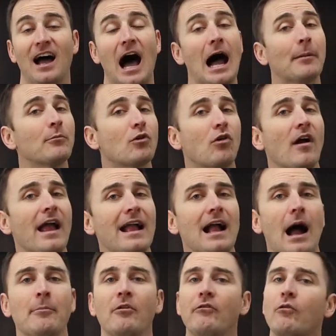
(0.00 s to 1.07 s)
I'm Craig,
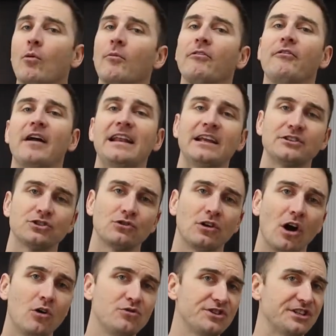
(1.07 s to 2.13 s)
I'm a former financial
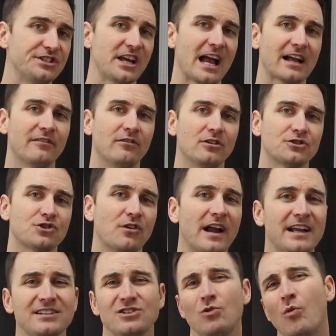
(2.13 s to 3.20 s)
coach and jack of all
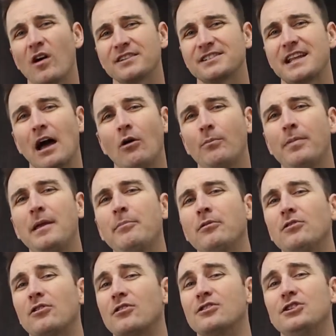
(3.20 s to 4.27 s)
trades who wants to help
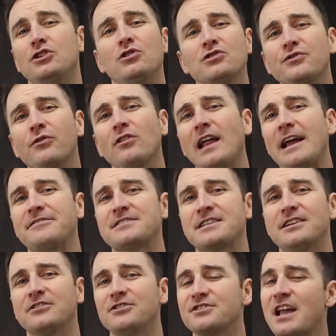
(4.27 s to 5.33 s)
people learn useful life
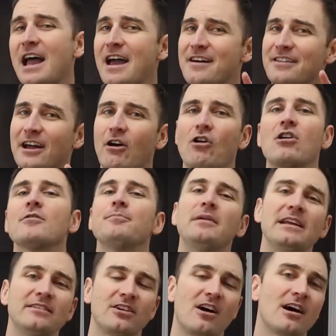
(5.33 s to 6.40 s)
skills that aren't
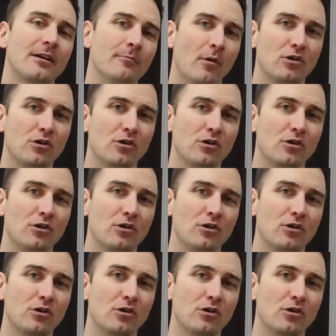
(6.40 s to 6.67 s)
being taught in